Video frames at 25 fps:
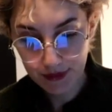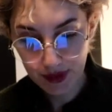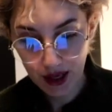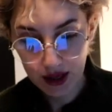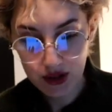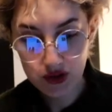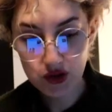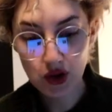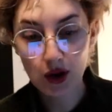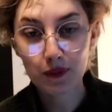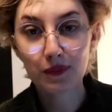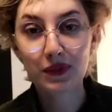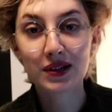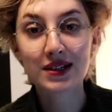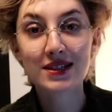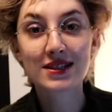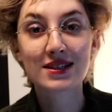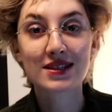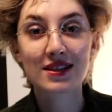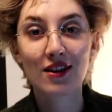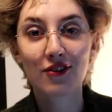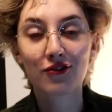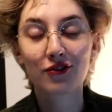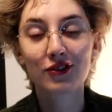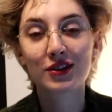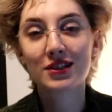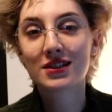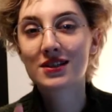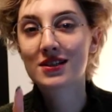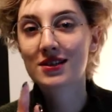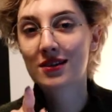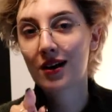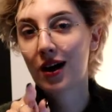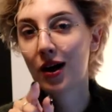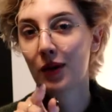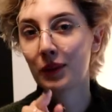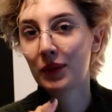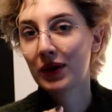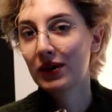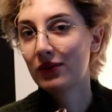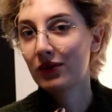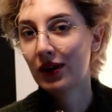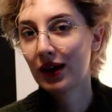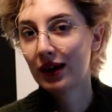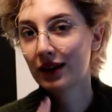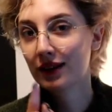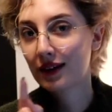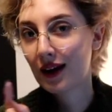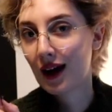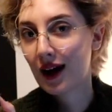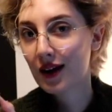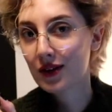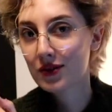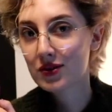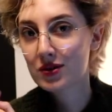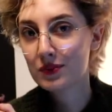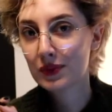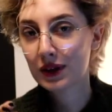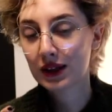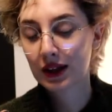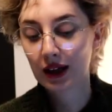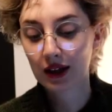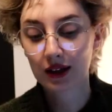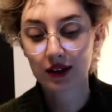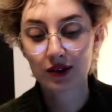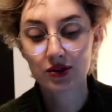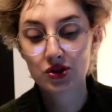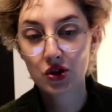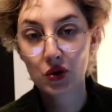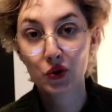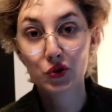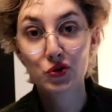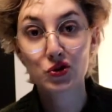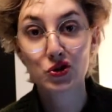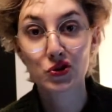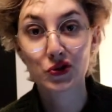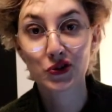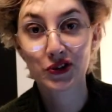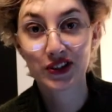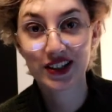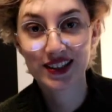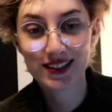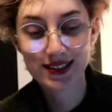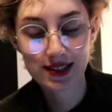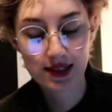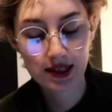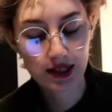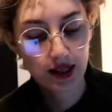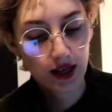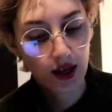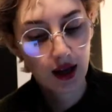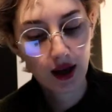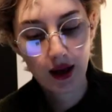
Somebody's definitely stopping right now to be like, don't do this.